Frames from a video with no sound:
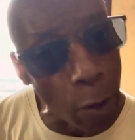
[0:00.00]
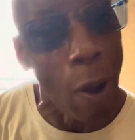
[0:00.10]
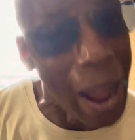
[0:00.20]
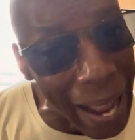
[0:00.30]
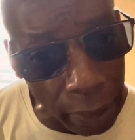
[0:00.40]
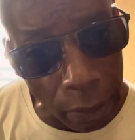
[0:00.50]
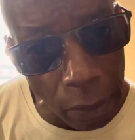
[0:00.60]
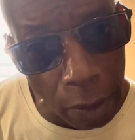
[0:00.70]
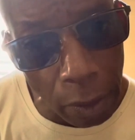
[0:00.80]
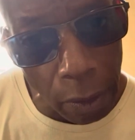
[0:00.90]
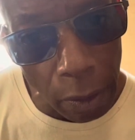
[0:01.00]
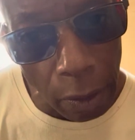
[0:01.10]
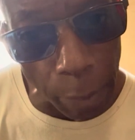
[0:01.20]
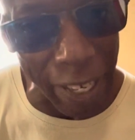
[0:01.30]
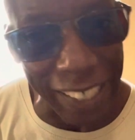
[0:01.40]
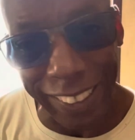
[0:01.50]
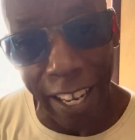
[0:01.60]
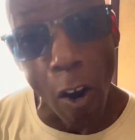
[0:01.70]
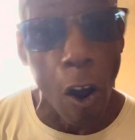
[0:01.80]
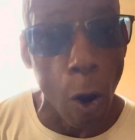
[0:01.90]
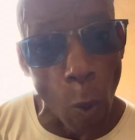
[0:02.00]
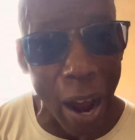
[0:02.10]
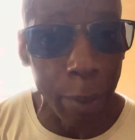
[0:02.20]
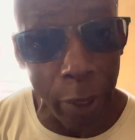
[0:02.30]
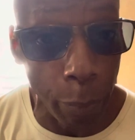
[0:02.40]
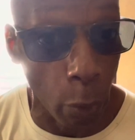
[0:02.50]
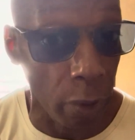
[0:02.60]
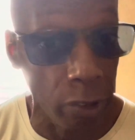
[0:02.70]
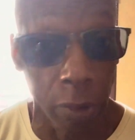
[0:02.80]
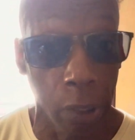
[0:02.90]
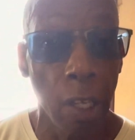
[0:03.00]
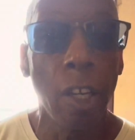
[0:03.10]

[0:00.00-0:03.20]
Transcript: white. I'm not saying all white people is